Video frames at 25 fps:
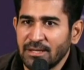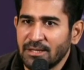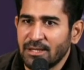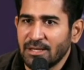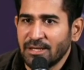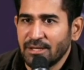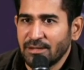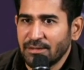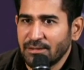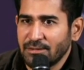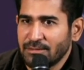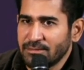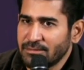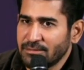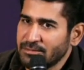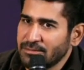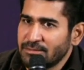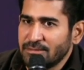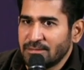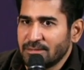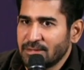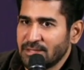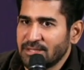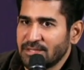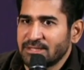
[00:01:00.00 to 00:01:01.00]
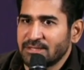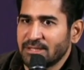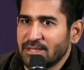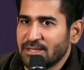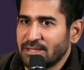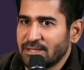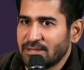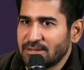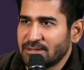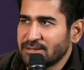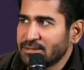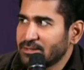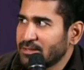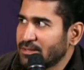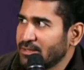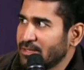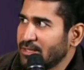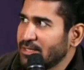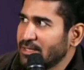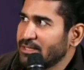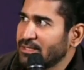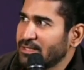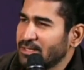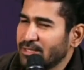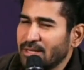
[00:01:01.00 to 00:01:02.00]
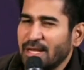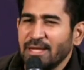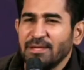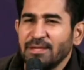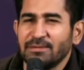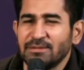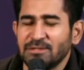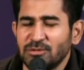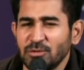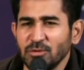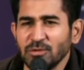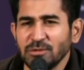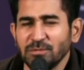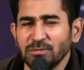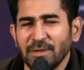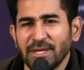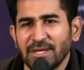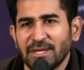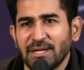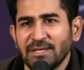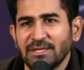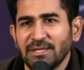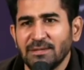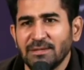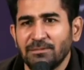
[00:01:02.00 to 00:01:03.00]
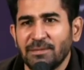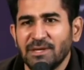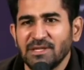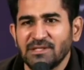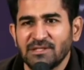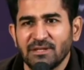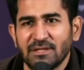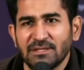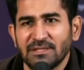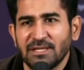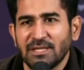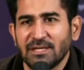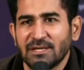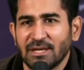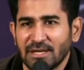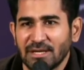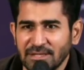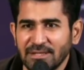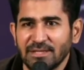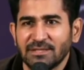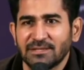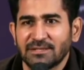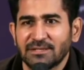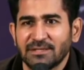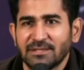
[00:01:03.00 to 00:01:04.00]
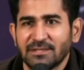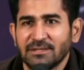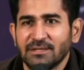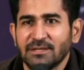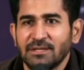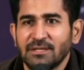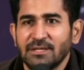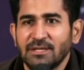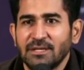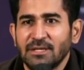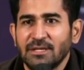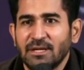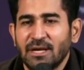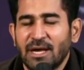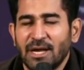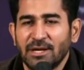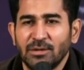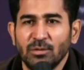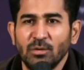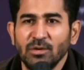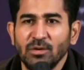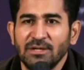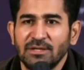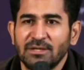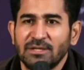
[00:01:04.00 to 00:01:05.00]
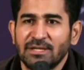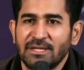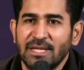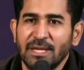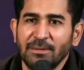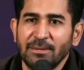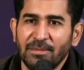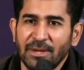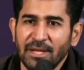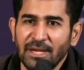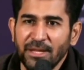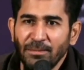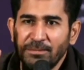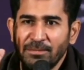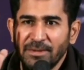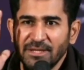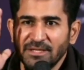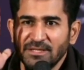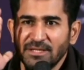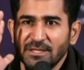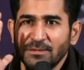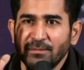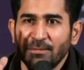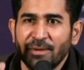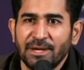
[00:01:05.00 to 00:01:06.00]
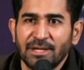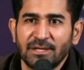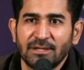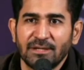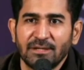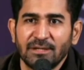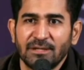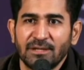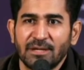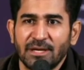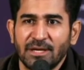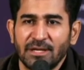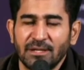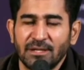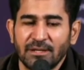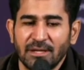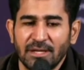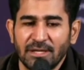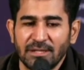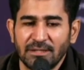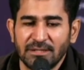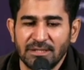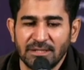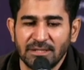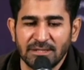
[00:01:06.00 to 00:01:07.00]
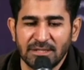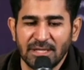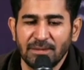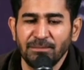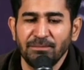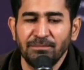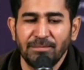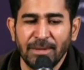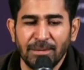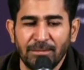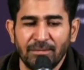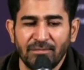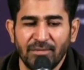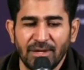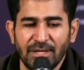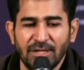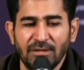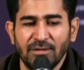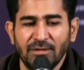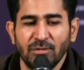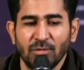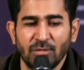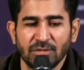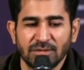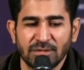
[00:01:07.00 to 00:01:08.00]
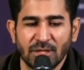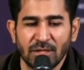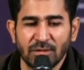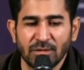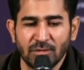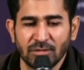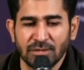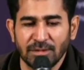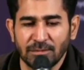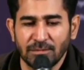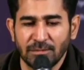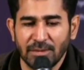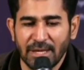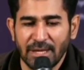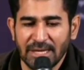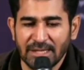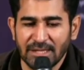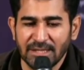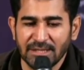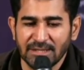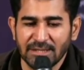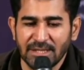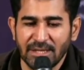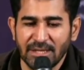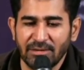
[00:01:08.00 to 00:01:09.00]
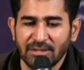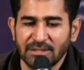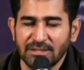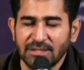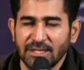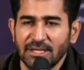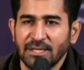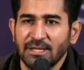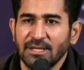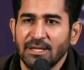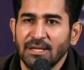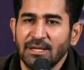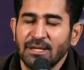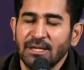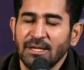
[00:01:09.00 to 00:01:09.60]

and I it's, it's uh, and I choose my content based on the content sir. I don't keep any preset mind. I, I some people when you talk to some actors they will say